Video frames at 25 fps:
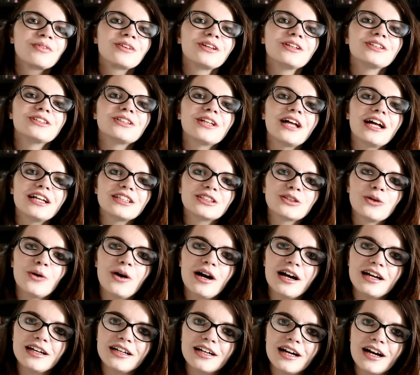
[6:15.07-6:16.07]
So that's
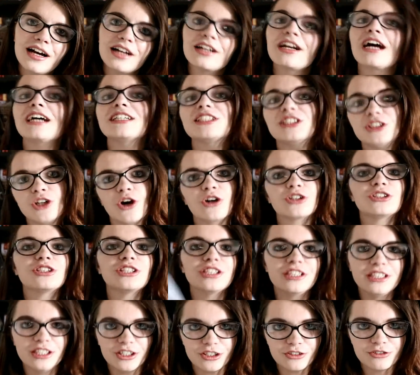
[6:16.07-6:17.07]
quite a nice nod to
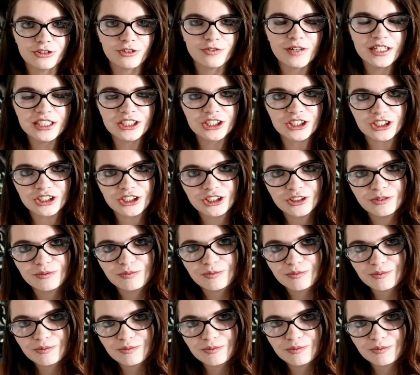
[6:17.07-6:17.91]
the other Avengers